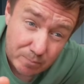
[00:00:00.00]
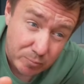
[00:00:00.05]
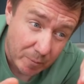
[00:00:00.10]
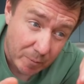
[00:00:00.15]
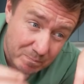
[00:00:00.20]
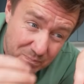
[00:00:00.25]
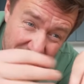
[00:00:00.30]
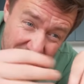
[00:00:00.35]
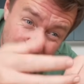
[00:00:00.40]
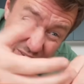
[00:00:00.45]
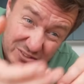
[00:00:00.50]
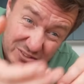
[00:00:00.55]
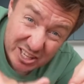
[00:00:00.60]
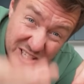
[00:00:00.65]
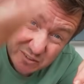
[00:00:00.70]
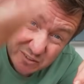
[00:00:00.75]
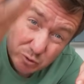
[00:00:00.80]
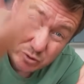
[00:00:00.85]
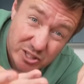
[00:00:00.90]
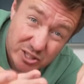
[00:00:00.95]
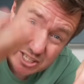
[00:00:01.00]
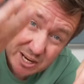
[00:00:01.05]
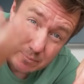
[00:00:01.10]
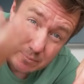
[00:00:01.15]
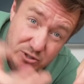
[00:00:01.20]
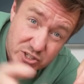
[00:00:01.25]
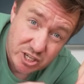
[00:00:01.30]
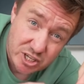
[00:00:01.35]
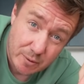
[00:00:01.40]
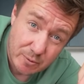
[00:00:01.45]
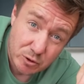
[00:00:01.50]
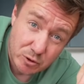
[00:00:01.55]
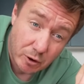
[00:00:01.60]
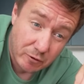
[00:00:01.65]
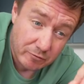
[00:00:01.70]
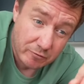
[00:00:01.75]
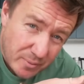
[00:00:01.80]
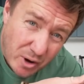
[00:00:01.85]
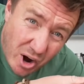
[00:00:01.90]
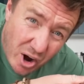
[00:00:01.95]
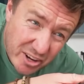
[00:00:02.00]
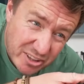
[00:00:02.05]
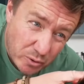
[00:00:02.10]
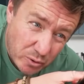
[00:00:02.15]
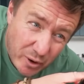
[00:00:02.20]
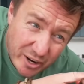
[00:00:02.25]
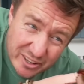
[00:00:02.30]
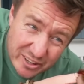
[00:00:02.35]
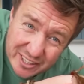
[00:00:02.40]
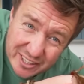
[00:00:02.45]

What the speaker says: but even then you've got the temperature coming off. But either way, I